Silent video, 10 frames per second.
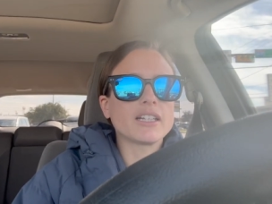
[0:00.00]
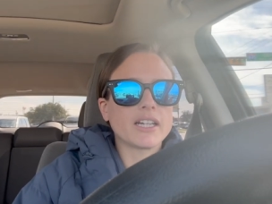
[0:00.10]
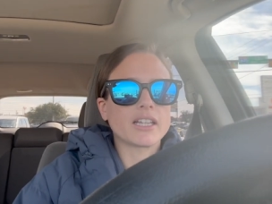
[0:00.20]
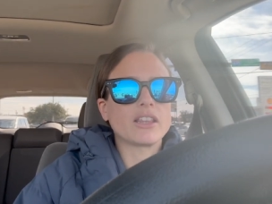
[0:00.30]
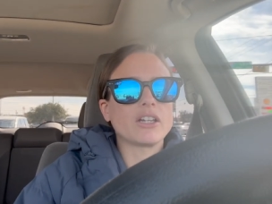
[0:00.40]

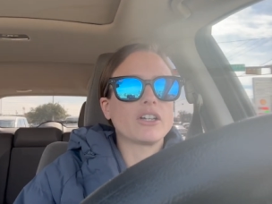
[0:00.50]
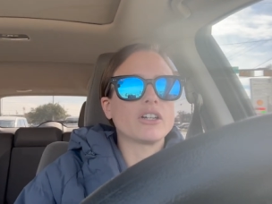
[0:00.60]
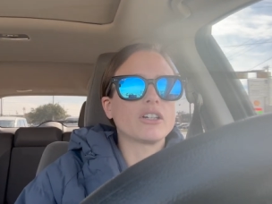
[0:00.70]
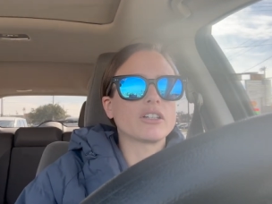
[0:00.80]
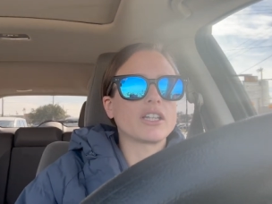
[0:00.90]
Like
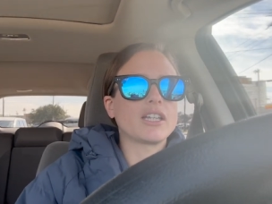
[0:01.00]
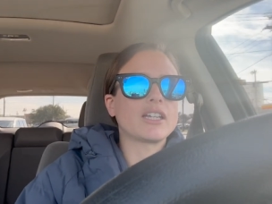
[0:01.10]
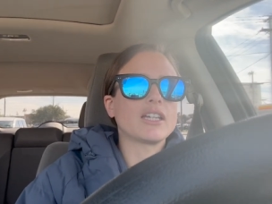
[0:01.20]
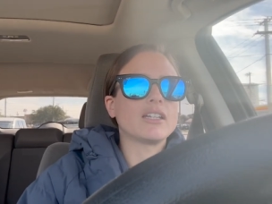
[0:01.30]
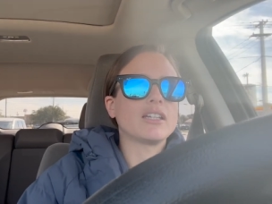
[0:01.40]
they're, they
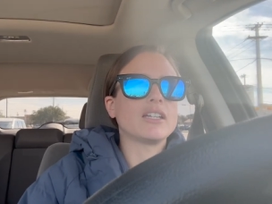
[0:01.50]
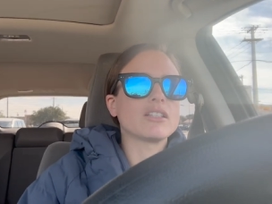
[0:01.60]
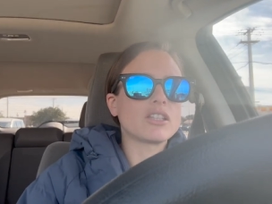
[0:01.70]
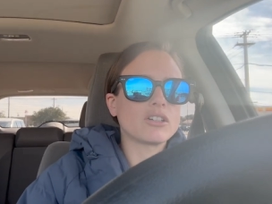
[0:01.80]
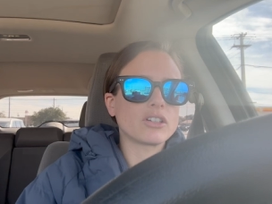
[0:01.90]
get,
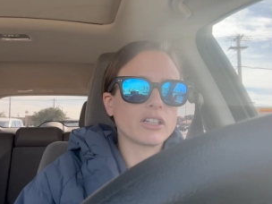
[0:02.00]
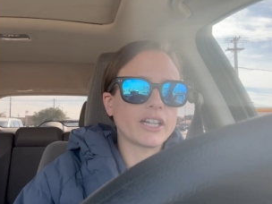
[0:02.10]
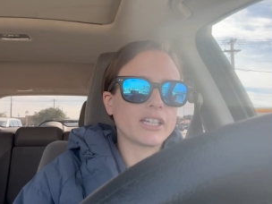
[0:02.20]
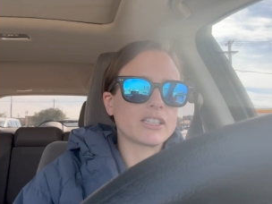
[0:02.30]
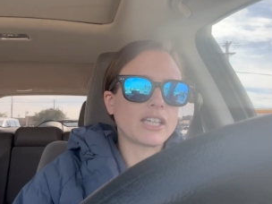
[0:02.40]
they're
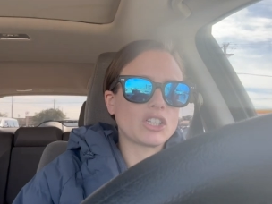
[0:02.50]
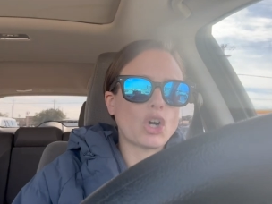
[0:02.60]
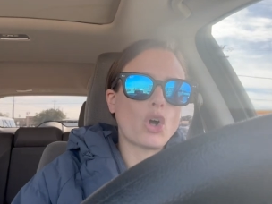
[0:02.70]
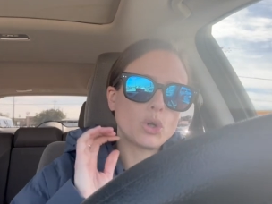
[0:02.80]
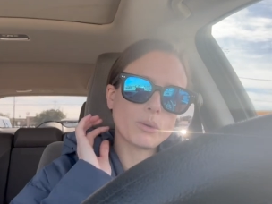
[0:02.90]
like, they
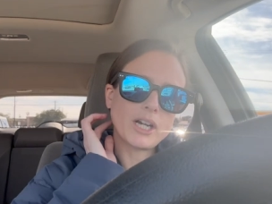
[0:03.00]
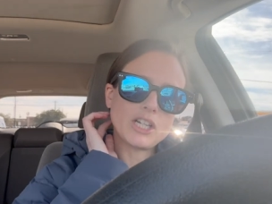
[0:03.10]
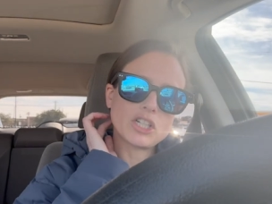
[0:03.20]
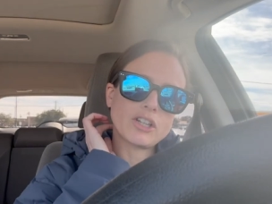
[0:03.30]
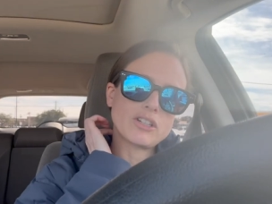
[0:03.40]
tolerate
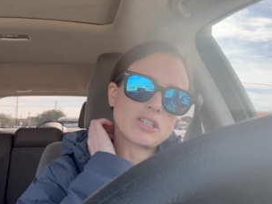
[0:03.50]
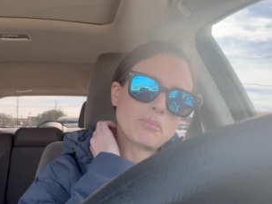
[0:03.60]
each other is the